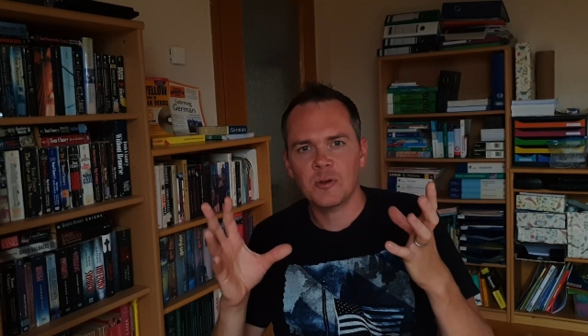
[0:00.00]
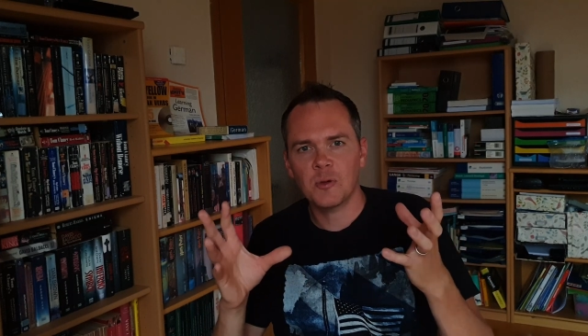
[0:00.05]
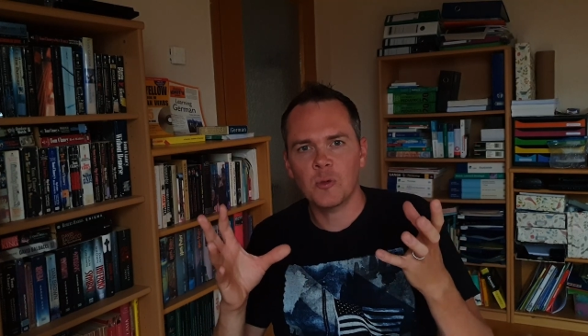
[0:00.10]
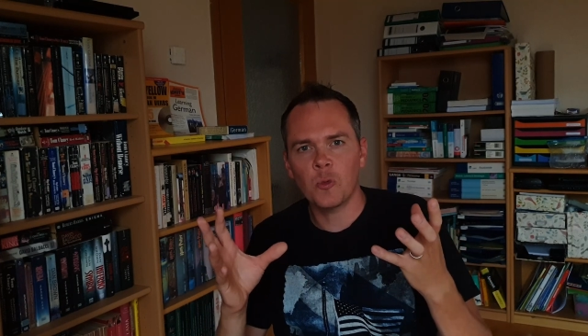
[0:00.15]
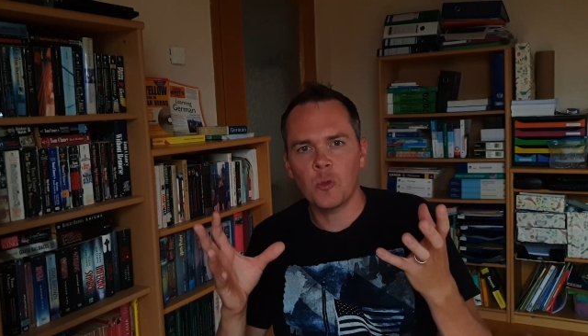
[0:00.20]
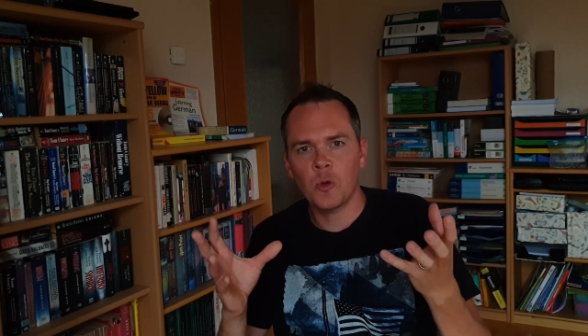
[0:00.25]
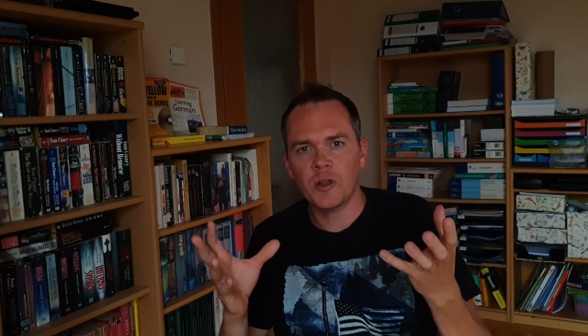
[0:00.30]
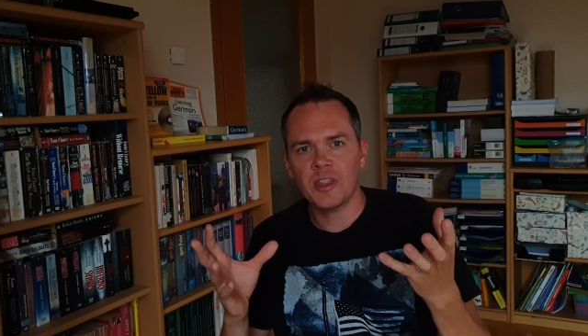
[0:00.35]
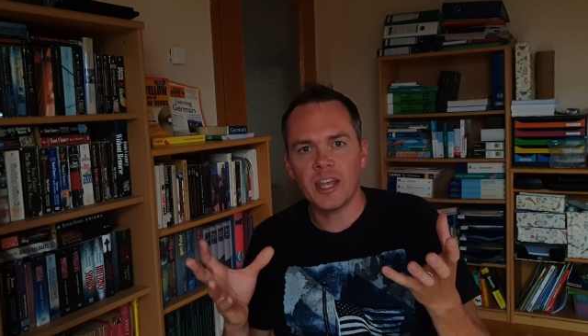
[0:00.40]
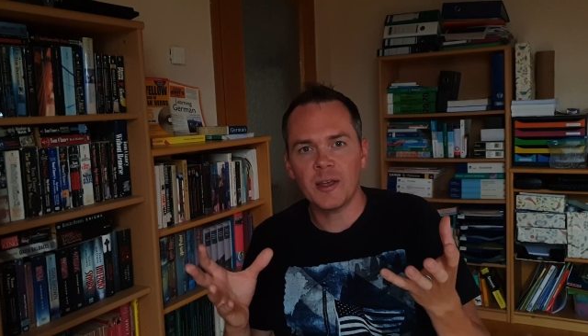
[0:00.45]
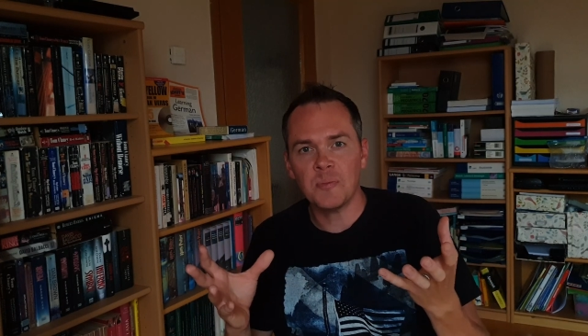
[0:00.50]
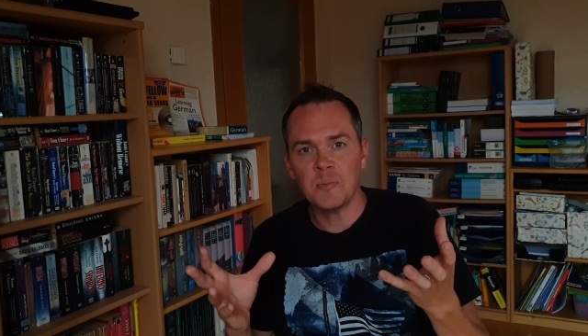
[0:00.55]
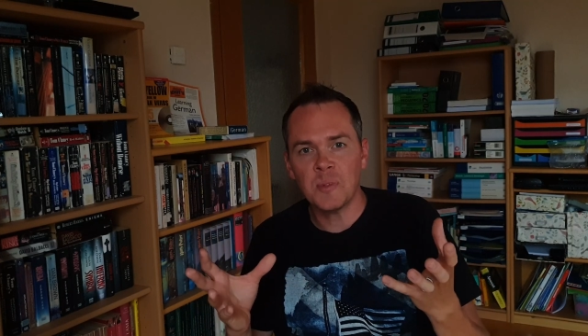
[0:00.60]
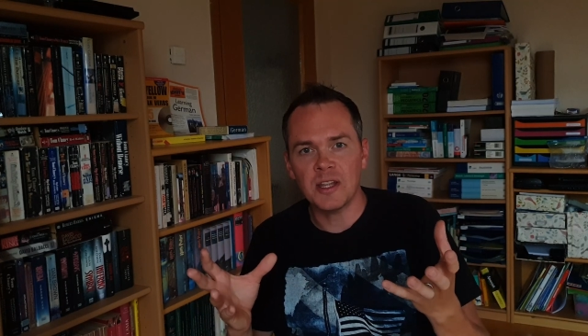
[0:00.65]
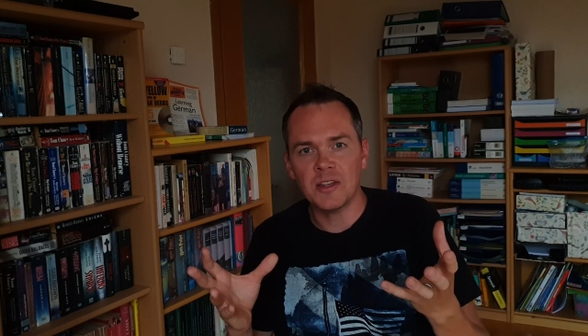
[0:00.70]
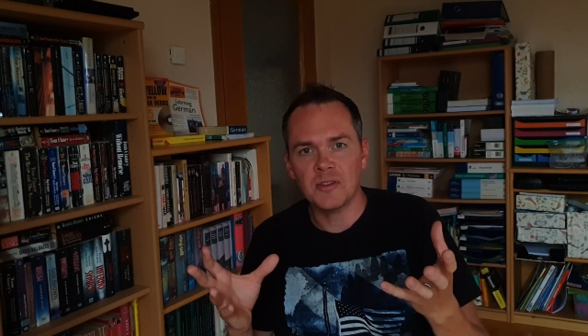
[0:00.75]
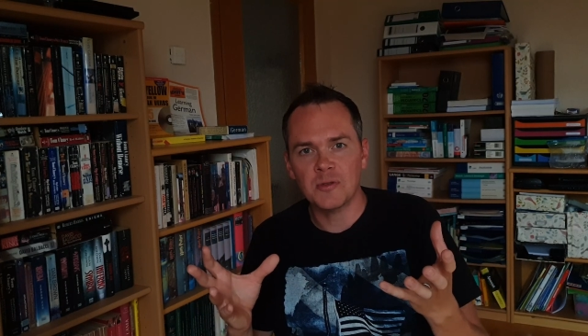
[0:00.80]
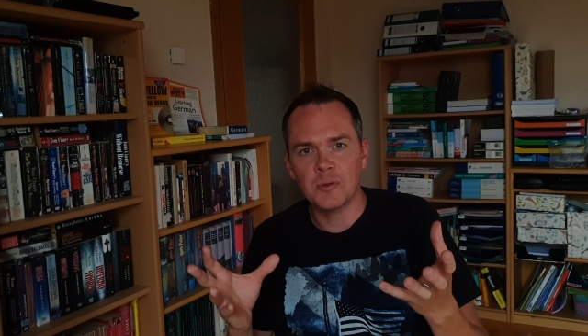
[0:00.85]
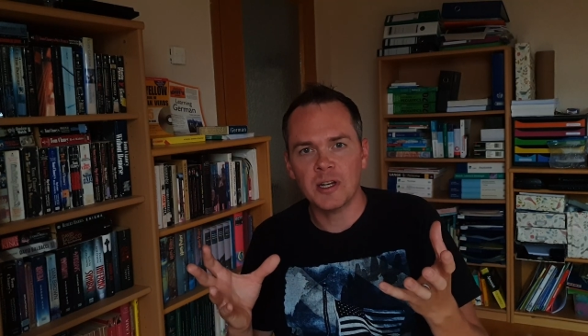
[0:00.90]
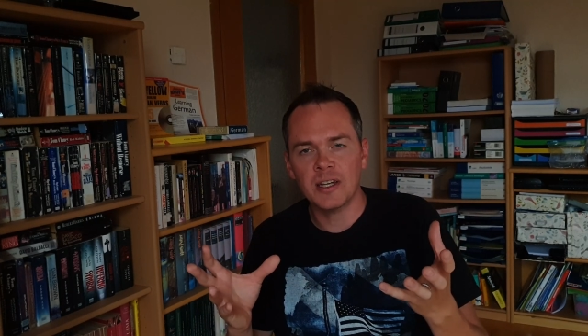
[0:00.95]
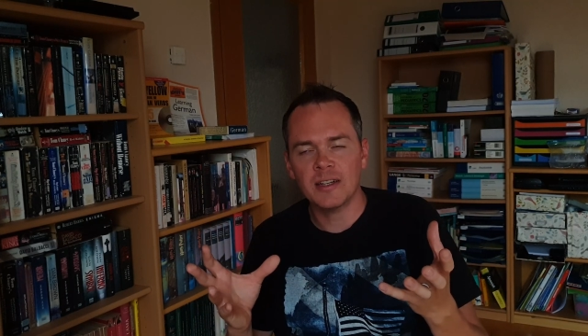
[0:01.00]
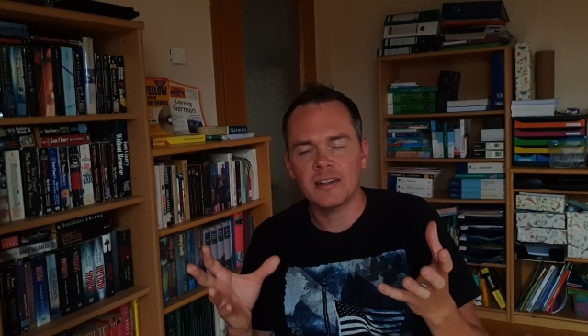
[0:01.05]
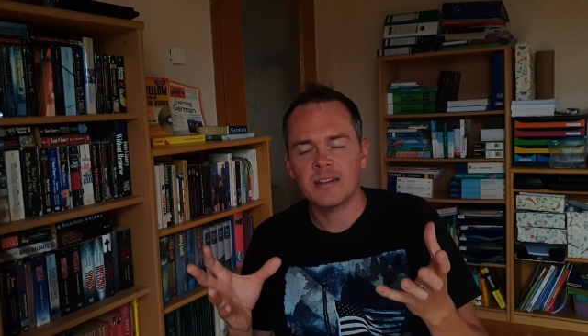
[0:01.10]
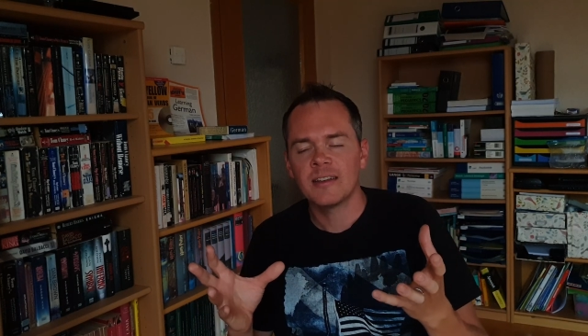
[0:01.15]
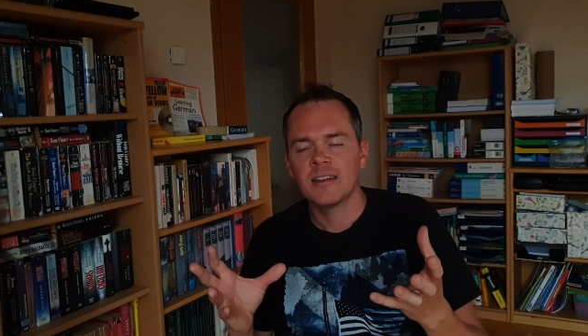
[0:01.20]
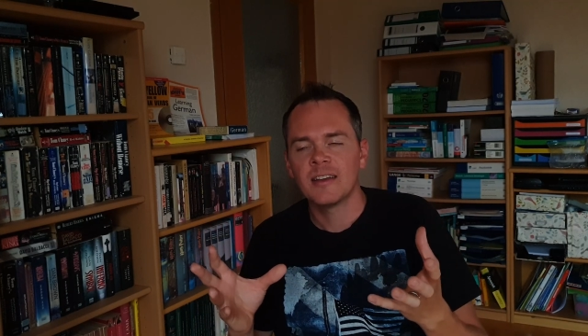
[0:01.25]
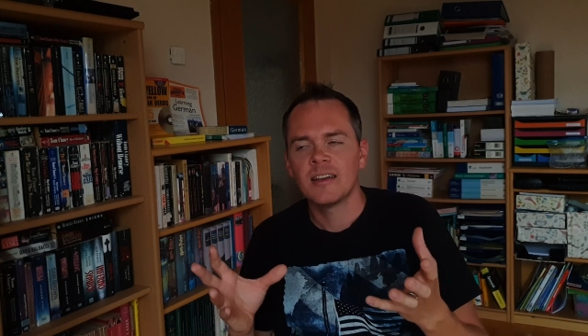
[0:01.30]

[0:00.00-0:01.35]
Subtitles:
what that means, right?